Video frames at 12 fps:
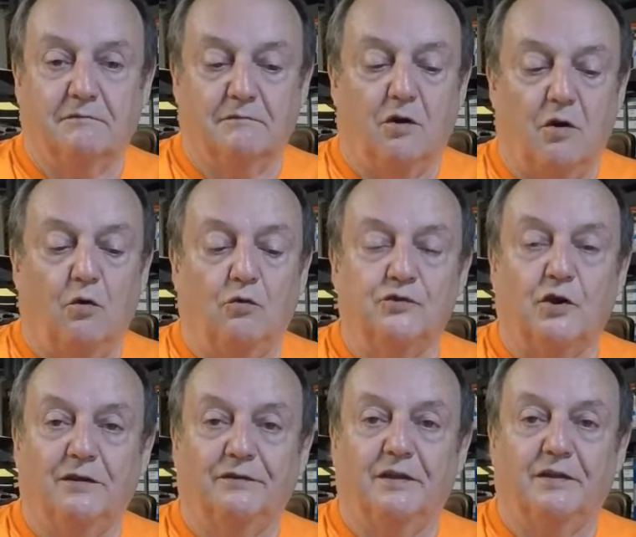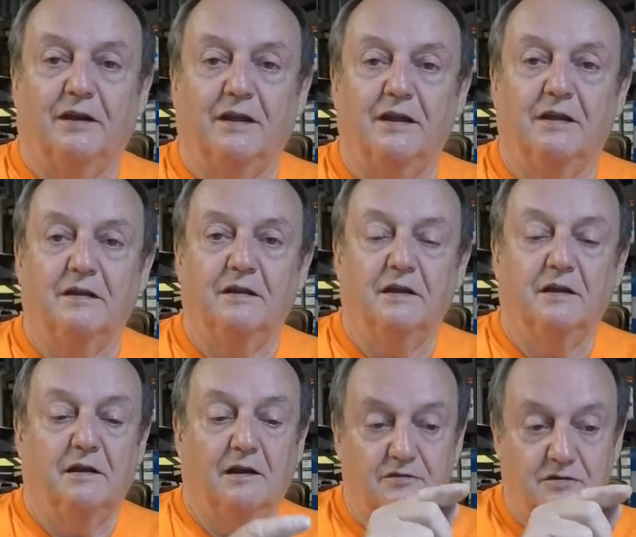holds on to the lid.
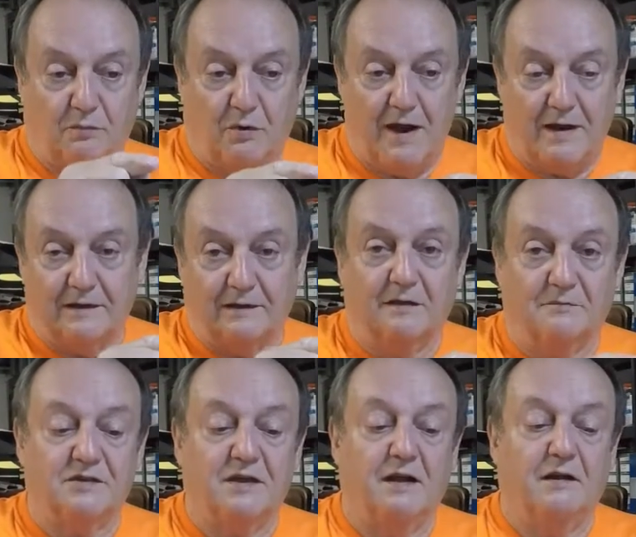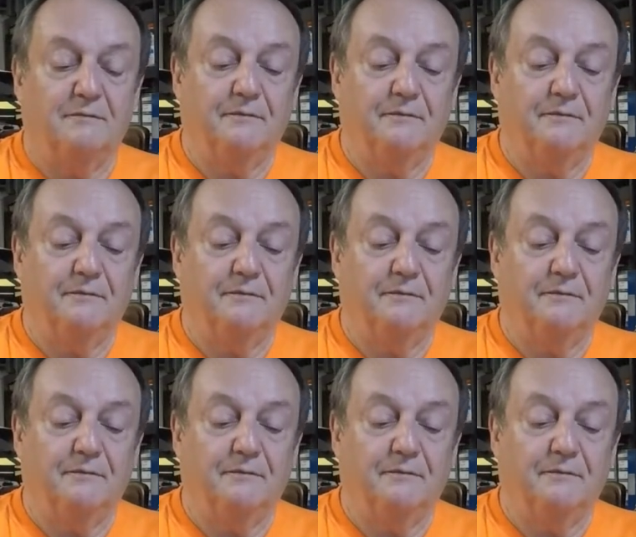There's a bracket comes down.